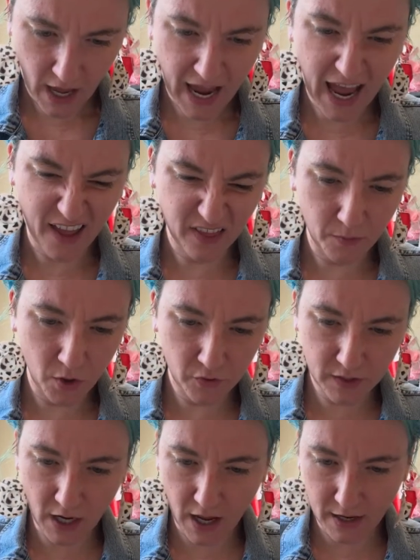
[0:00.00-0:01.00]
I had the
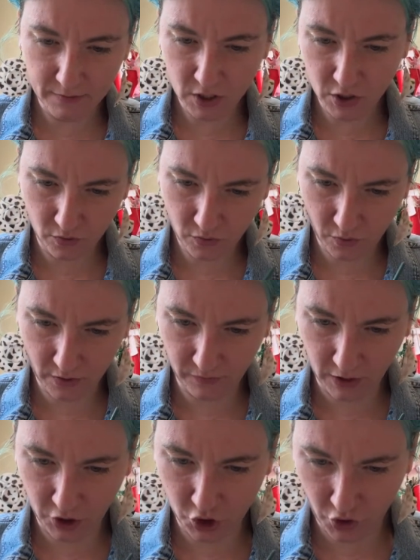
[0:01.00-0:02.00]
most time to sort
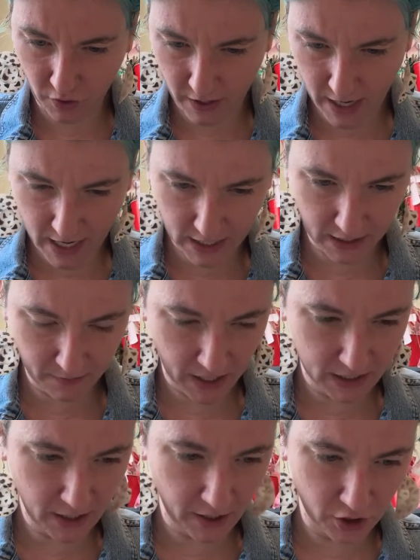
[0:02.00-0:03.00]
of luxuriate in
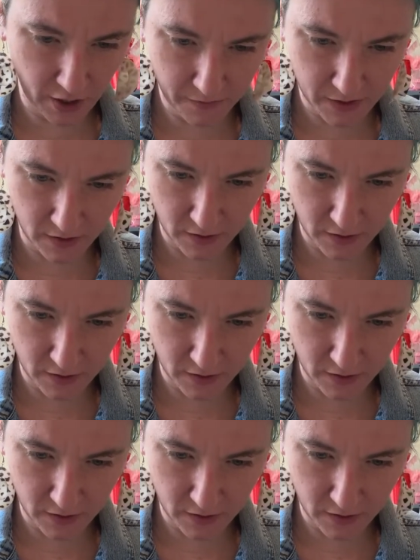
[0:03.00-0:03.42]
my touch-ups,